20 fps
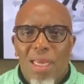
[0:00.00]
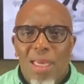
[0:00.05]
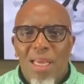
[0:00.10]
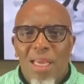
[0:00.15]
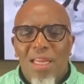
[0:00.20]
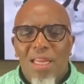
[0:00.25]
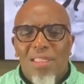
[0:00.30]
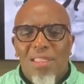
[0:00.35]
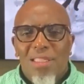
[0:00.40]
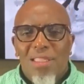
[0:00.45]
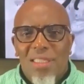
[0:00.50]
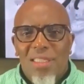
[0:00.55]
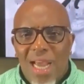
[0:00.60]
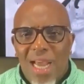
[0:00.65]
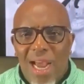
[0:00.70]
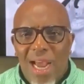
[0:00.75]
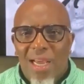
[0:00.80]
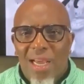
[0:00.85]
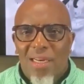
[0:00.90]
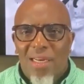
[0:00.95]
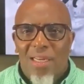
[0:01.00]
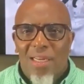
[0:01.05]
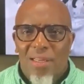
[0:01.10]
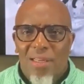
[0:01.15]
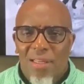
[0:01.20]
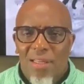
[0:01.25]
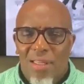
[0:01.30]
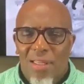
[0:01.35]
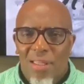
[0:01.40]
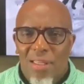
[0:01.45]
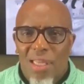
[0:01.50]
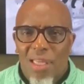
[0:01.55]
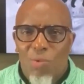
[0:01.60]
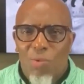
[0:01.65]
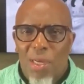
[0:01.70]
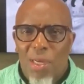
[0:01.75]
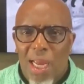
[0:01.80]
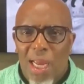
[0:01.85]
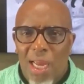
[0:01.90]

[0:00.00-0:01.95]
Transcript: It is not that we